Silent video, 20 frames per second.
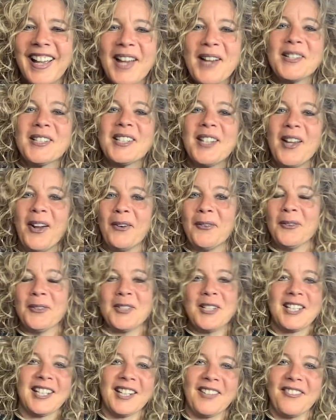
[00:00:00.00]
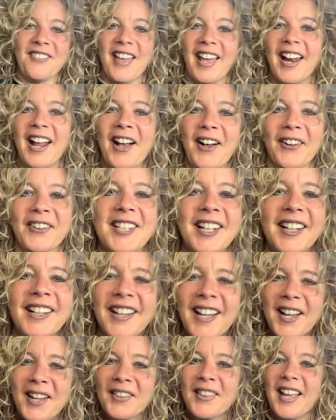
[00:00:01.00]
So we'll just leave that out.
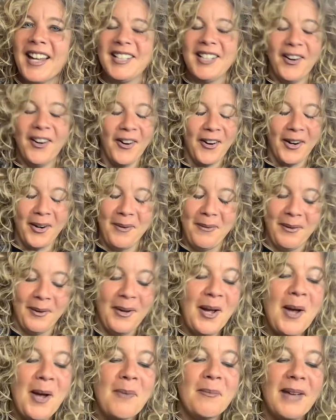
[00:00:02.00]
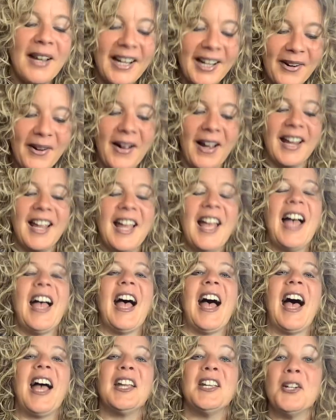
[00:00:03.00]
That's horrible. But anyway,
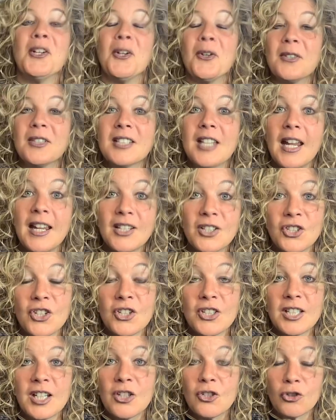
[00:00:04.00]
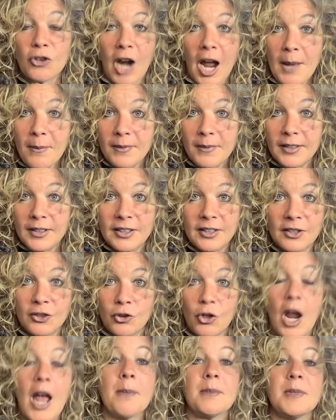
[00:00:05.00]
it's just a
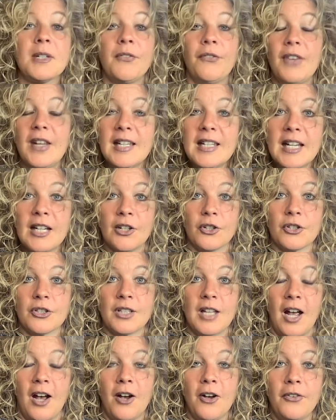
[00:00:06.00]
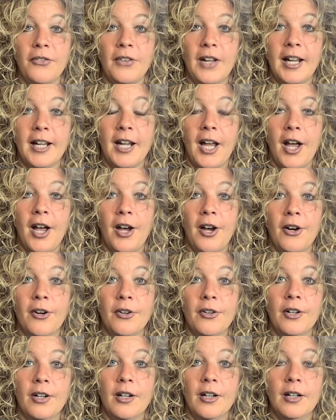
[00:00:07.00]
drop defending yourself and
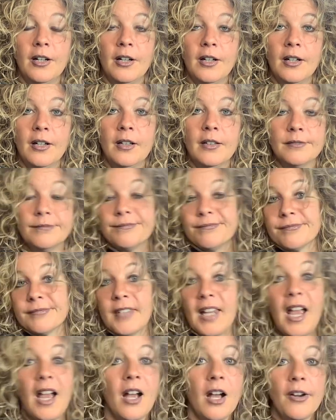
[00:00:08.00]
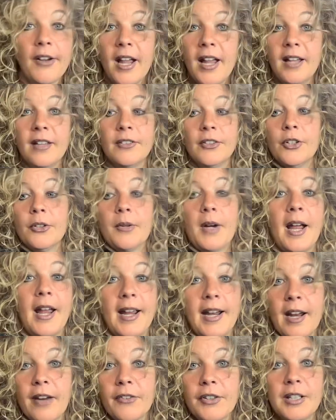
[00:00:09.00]
go, yeah, okay, you're
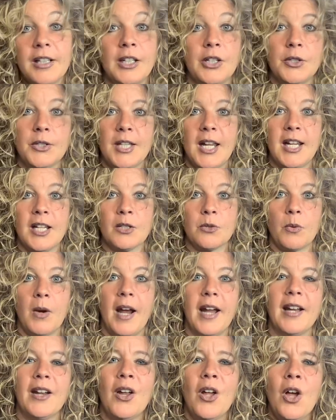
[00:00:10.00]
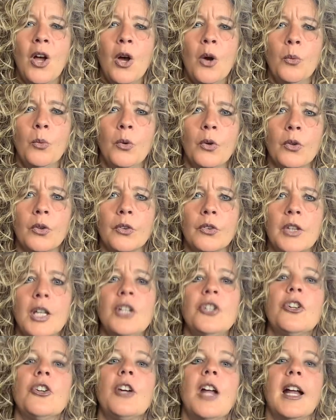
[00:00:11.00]
right. Everything you say is right. Well,
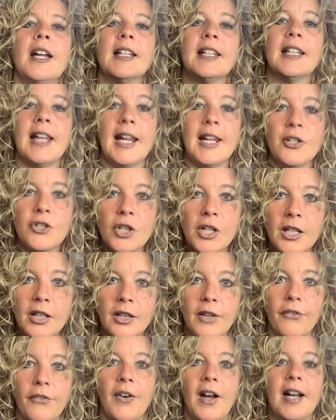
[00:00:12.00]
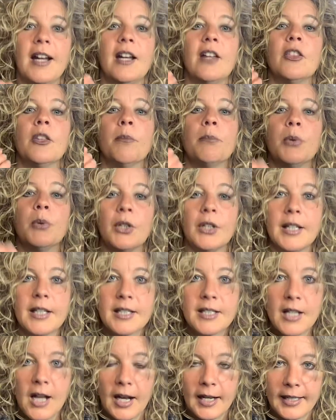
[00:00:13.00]
then you're not engaging in the fight and the bully
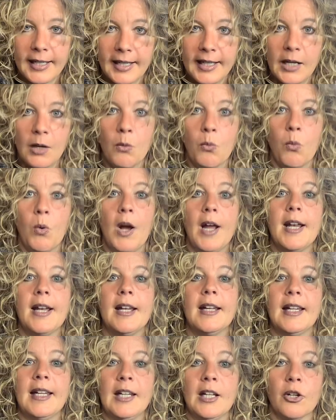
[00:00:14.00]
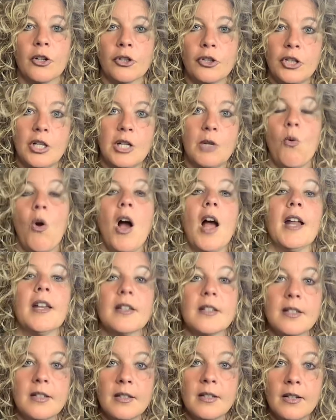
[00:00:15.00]
is not getting what he or she
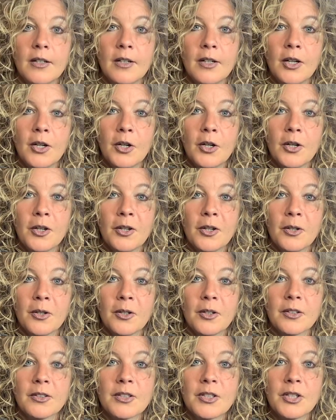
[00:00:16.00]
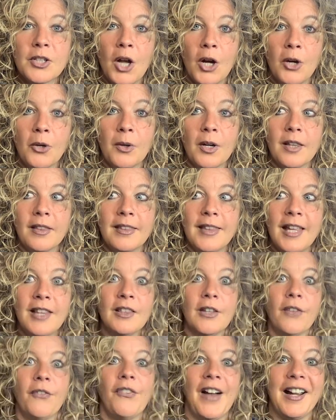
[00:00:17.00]
wants. So then
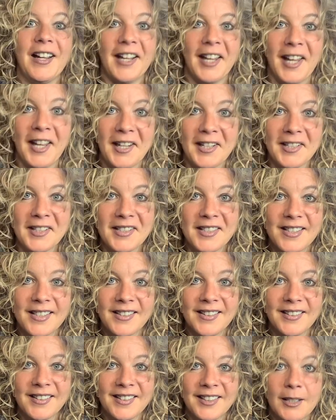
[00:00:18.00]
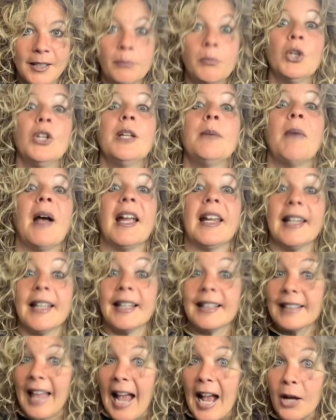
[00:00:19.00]
the fight ends. The bully might
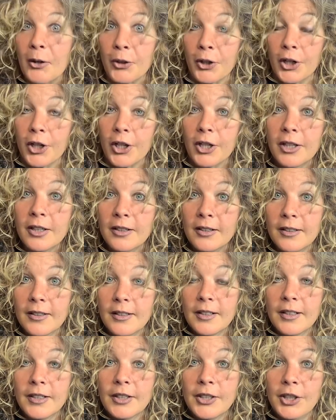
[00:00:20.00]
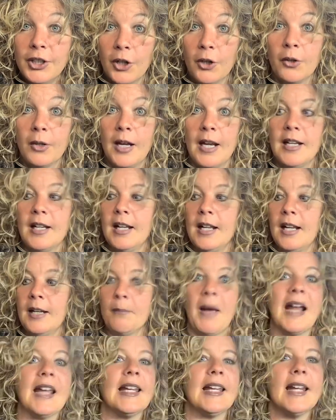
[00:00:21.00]
get louder, and
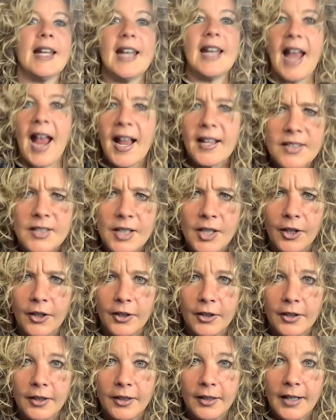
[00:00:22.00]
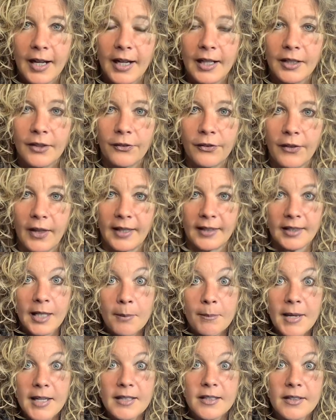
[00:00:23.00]
might get nastier, kind of like the
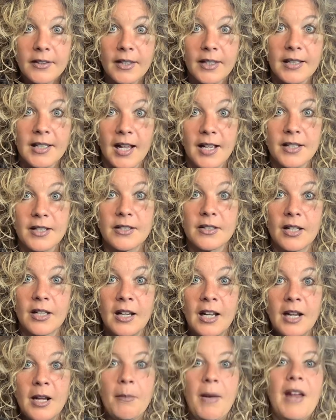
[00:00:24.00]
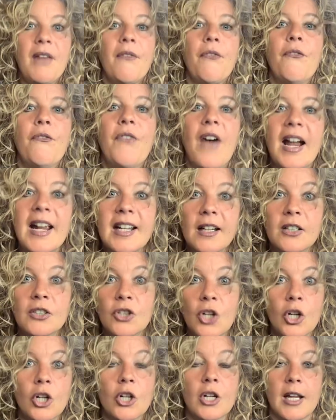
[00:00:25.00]
amygdala does. Might fight
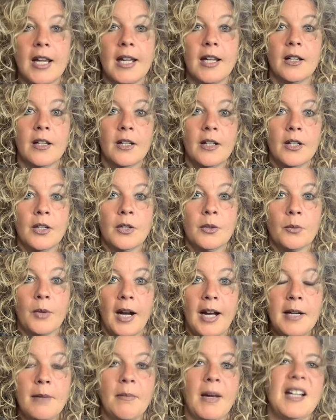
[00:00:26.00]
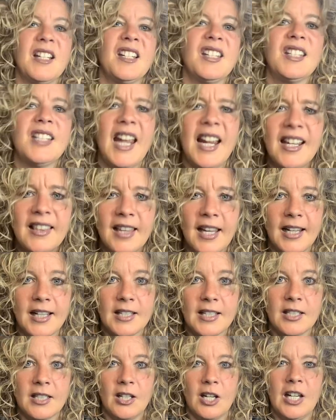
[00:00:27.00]
dirty, right? Might say
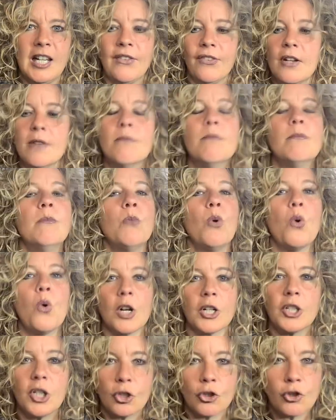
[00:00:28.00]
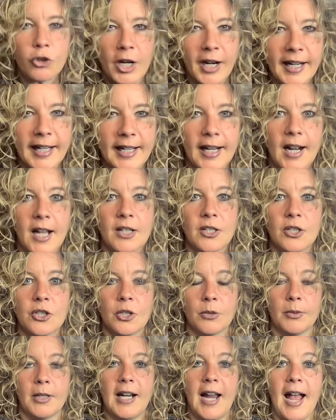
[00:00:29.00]
things even more to try to get us
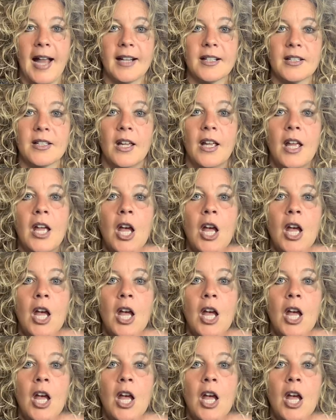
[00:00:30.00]
to react.